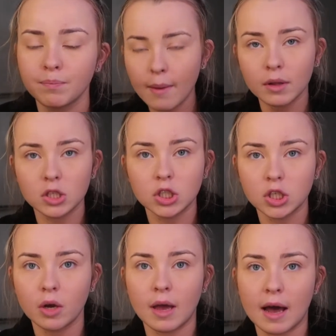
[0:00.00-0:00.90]
I will literally
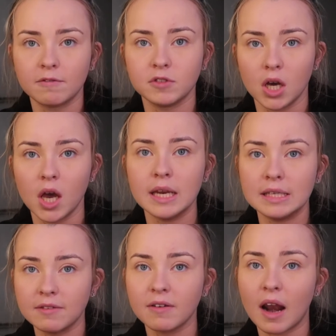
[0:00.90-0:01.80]
show you after in a
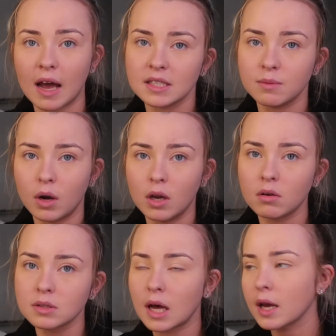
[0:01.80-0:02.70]
different lighting what it
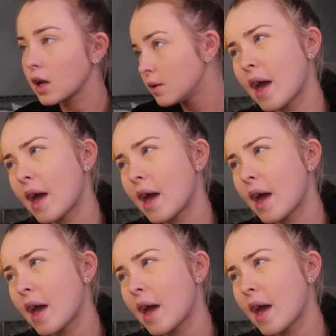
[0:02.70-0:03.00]
looks like.